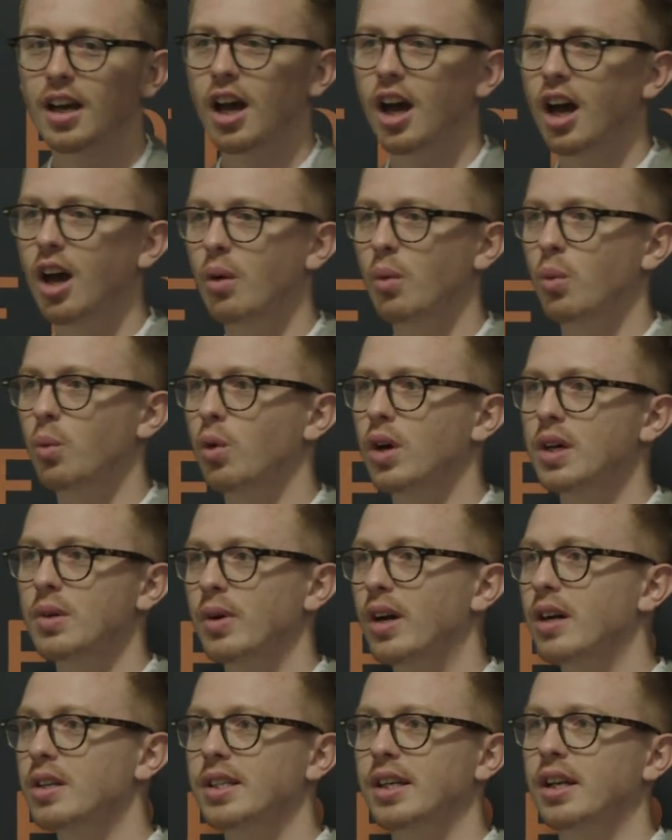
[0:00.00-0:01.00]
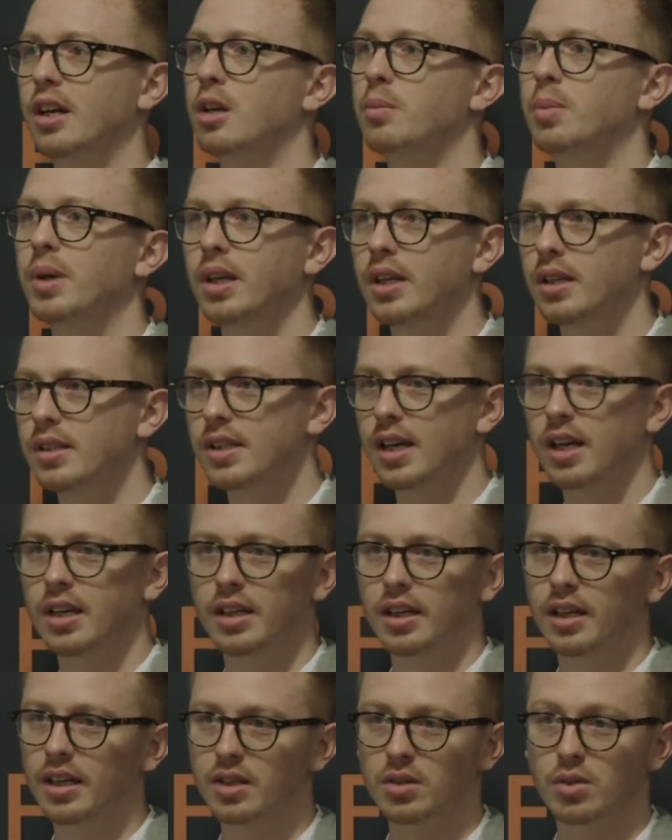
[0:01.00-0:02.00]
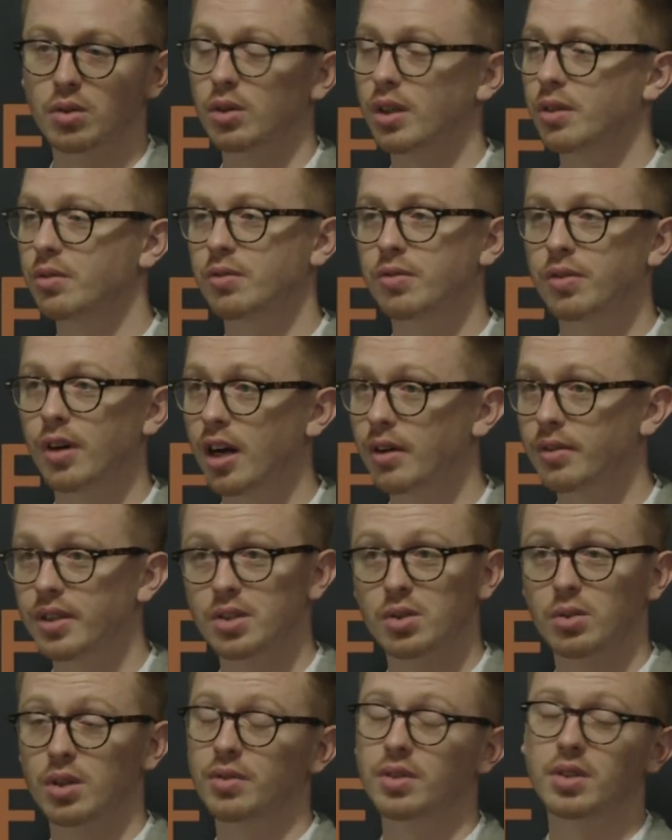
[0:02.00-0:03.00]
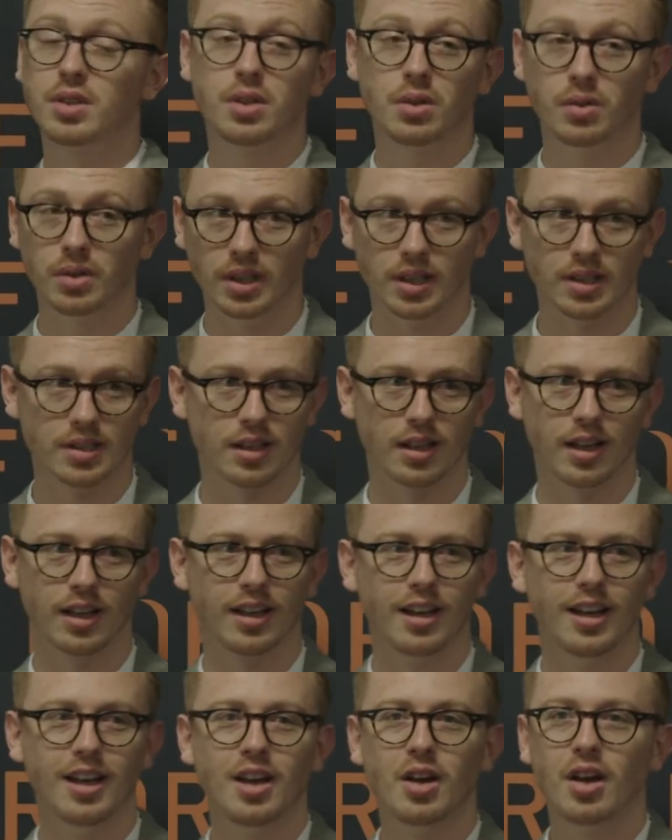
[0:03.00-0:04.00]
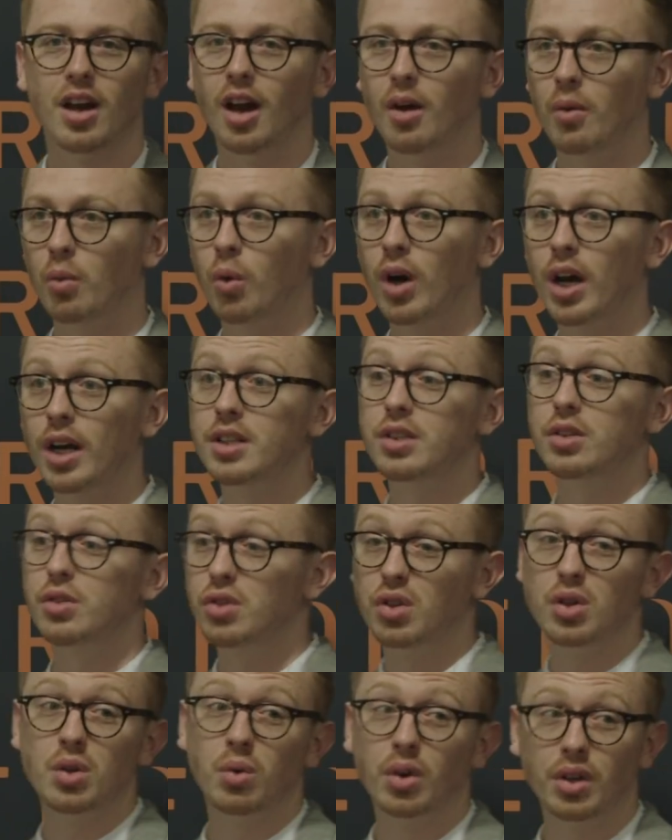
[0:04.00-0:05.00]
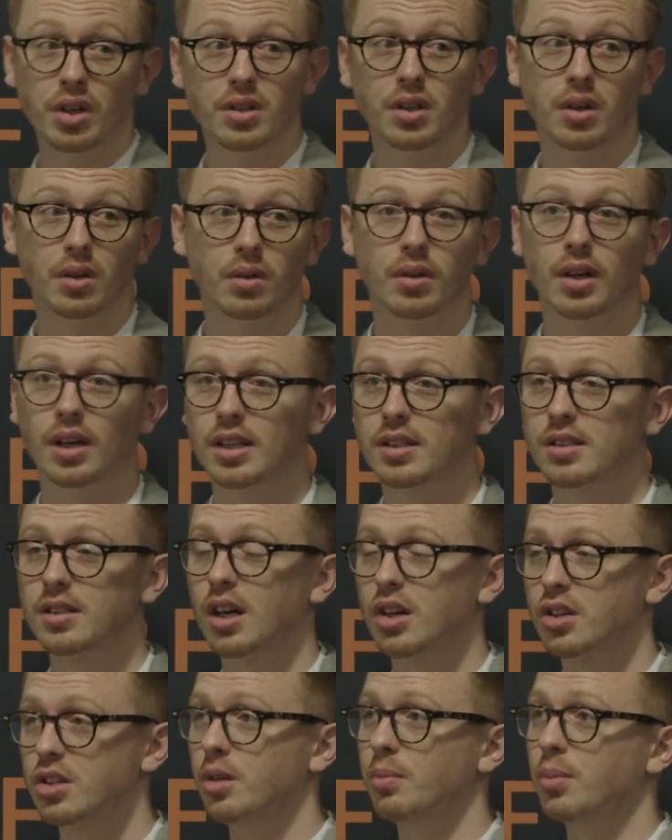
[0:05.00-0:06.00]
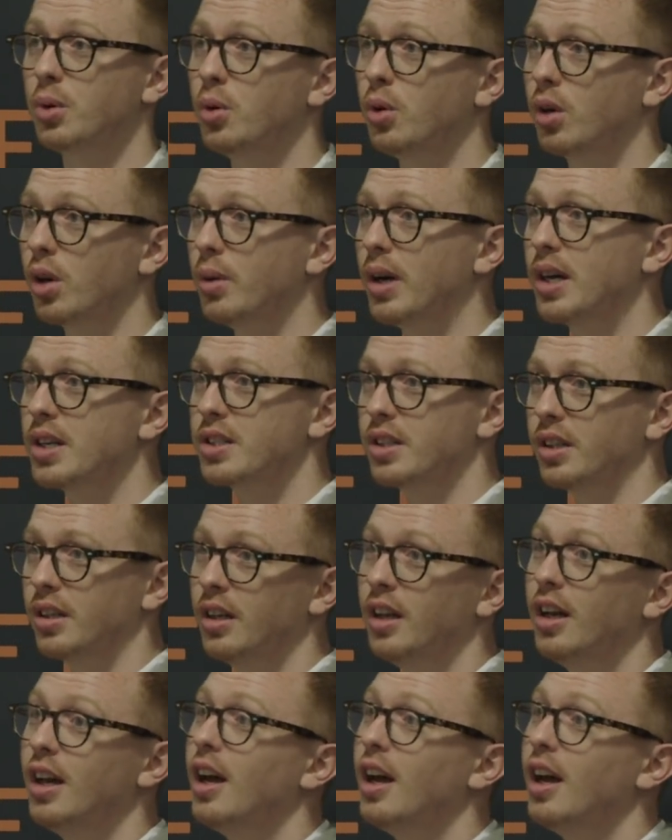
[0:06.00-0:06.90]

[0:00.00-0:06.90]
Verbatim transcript: Uh, wh where is it going to be in ten years or even five years or even two years? Like, uh, why do you do what you do? And it's such an important question.